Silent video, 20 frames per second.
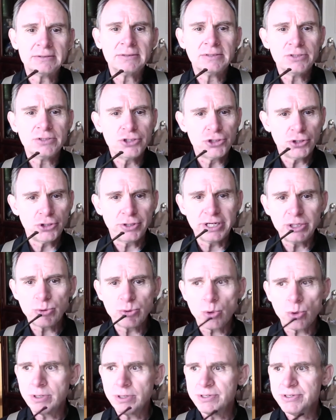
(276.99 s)
journey
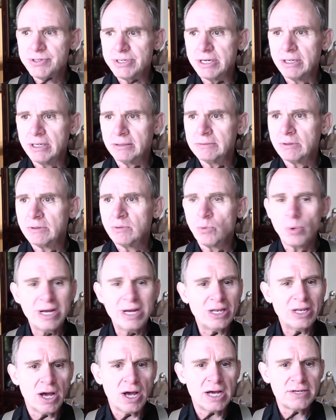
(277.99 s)
towards
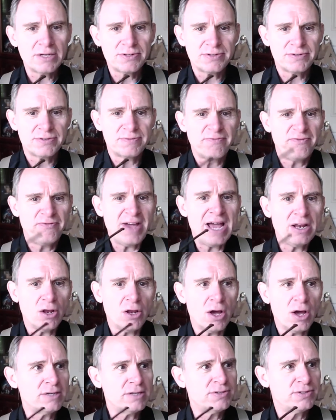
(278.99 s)
weight loss, fat
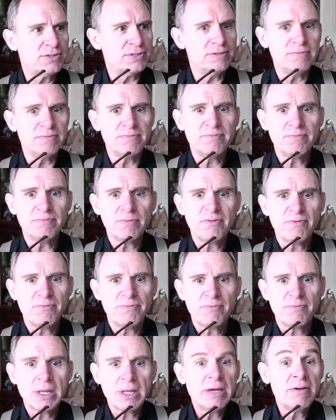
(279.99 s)
loss, and
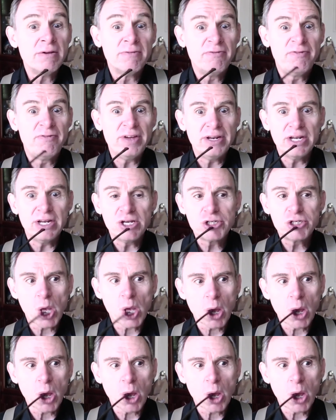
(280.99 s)
fitness.